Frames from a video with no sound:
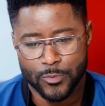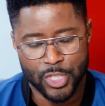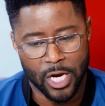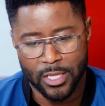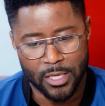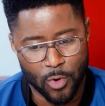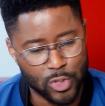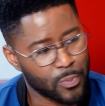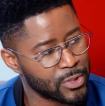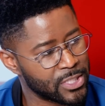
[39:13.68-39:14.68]
juggling
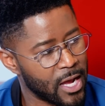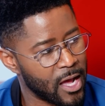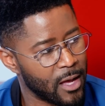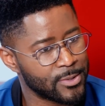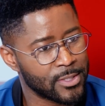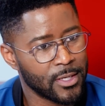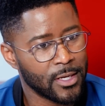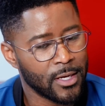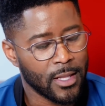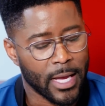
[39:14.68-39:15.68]
multiple jobs,
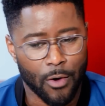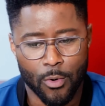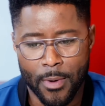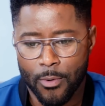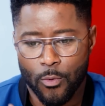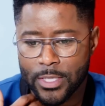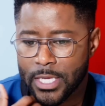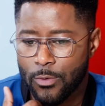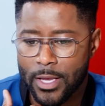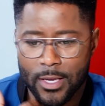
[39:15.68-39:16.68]
like I remember one
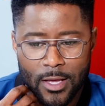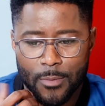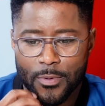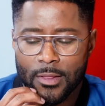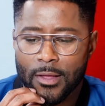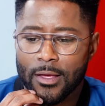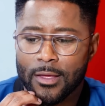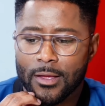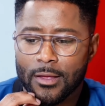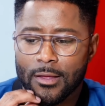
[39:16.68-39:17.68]
day waking up and
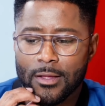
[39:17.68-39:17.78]
like